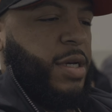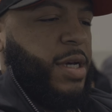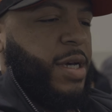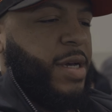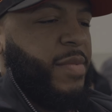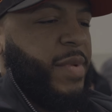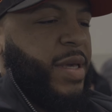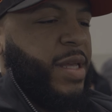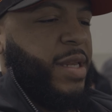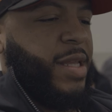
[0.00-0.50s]
I
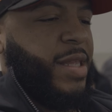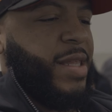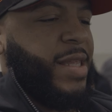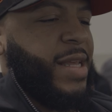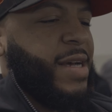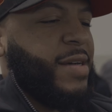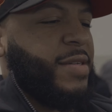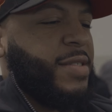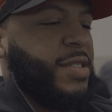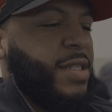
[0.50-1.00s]
made
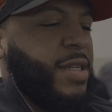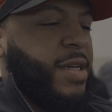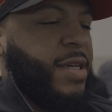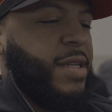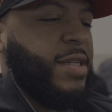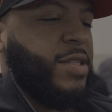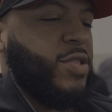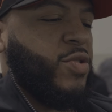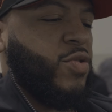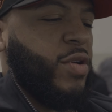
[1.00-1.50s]

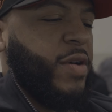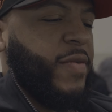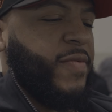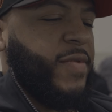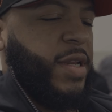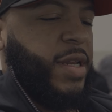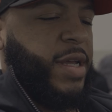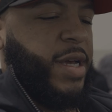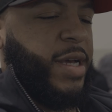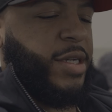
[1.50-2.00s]
1,082 off
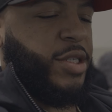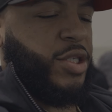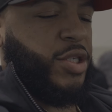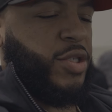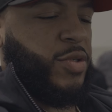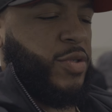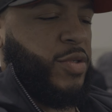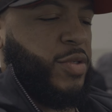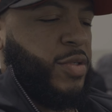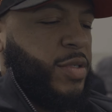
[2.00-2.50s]
the
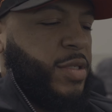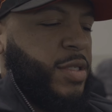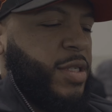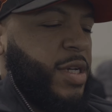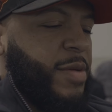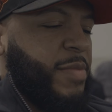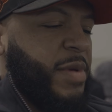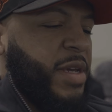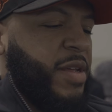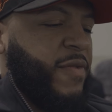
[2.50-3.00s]
Nationals.
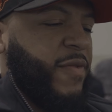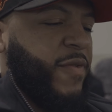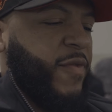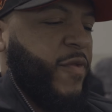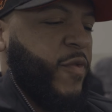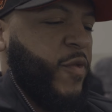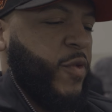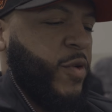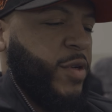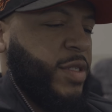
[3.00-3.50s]
I made
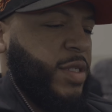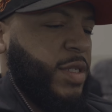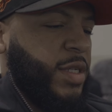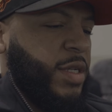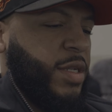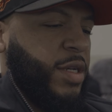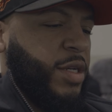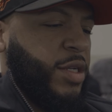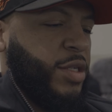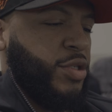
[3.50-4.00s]

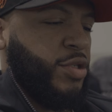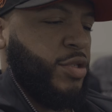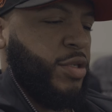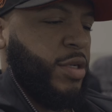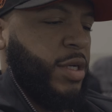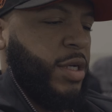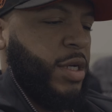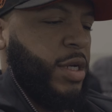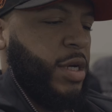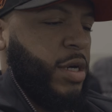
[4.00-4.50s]

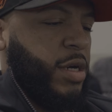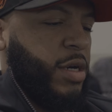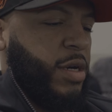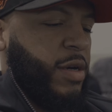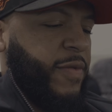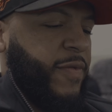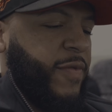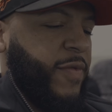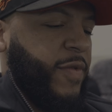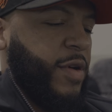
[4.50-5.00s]
1,400
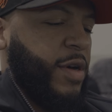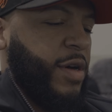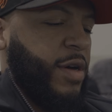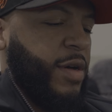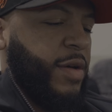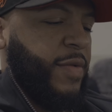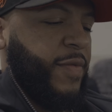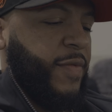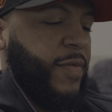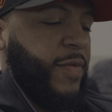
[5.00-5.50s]
off
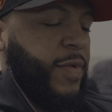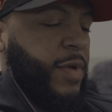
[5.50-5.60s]
of